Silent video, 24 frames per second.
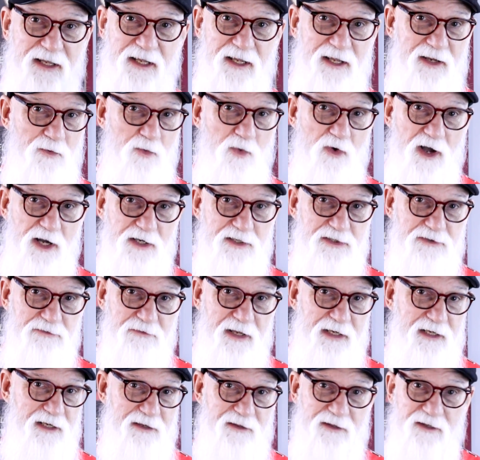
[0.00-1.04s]
and walk
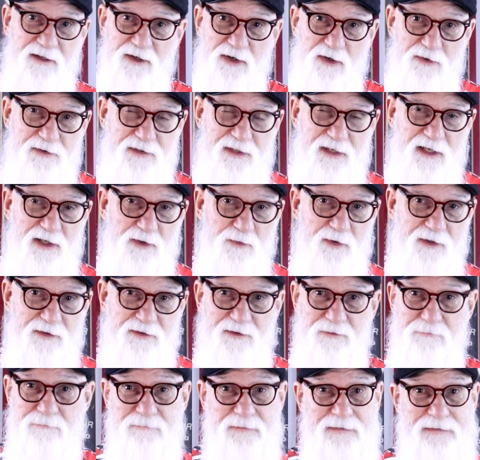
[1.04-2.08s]
straight into the hotel with
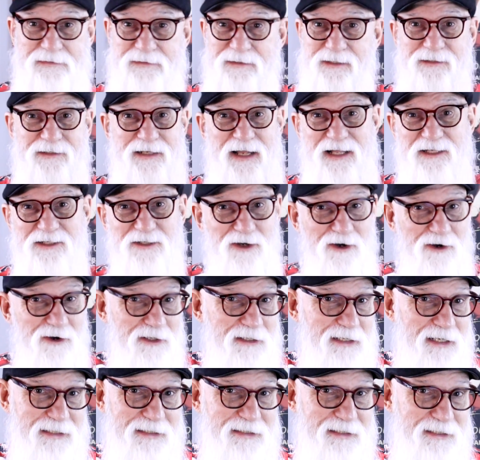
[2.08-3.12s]
them, and that's
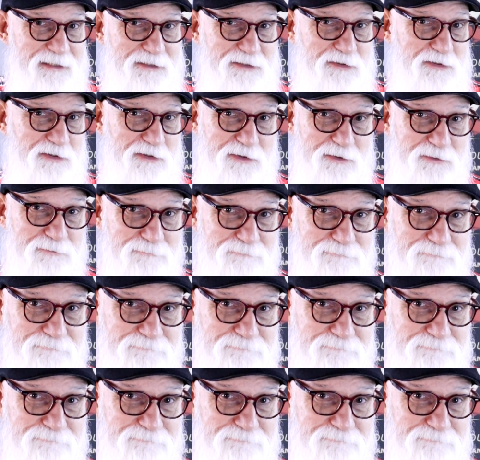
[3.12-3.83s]
all I need to do.